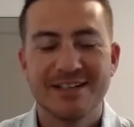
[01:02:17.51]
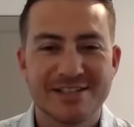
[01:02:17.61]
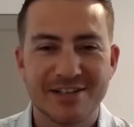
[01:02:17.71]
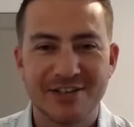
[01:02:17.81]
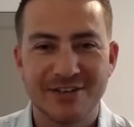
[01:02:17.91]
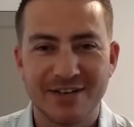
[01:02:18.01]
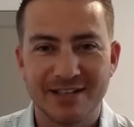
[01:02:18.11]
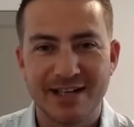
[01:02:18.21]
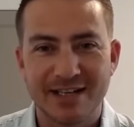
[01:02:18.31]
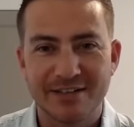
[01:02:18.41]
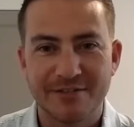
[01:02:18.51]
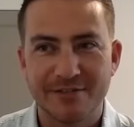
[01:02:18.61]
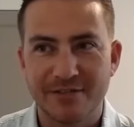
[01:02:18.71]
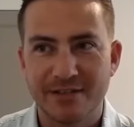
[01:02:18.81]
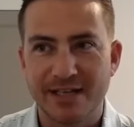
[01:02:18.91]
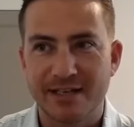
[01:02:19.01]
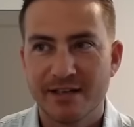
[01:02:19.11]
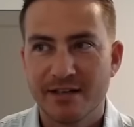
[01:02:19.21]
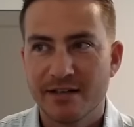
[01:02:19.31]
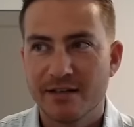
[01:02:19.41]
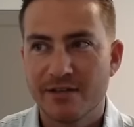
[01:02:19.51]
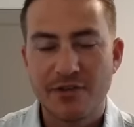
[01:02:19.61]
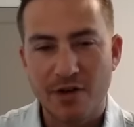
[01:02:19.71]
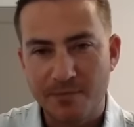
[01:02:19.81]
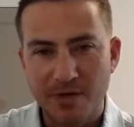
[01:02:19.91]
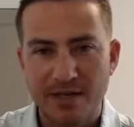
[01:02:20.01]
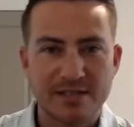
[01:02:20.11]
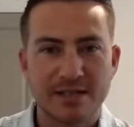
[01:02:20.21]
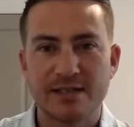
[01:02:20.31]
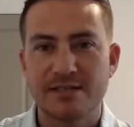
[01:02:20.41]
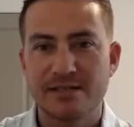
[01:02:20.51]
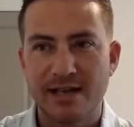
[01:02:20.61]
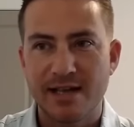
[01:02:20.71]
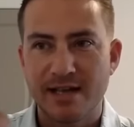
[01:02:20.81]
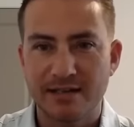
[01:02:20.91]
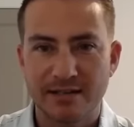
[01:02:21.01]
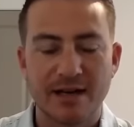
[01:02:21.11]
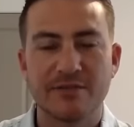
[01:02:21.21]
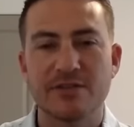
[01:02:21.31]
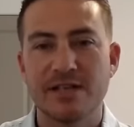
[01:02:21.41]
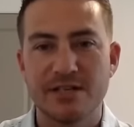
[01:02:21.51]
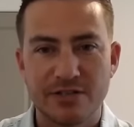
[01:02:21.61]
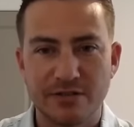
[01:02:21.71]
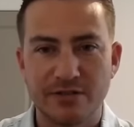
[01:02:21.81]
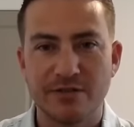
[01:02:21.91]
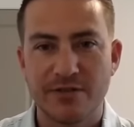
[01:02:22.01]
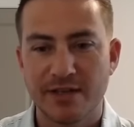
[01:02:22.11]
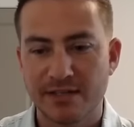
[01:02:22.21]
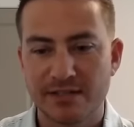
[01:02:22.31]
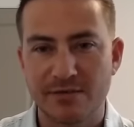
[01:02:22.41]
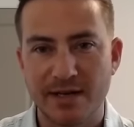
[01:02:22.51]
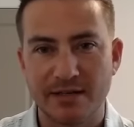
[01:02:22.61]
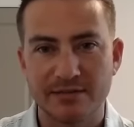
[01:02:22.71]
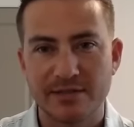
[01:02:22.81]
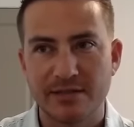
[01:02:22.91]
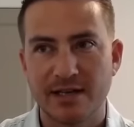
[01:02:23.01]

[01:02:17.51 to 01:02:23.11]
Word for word: so a lot of like thought process and conversational things around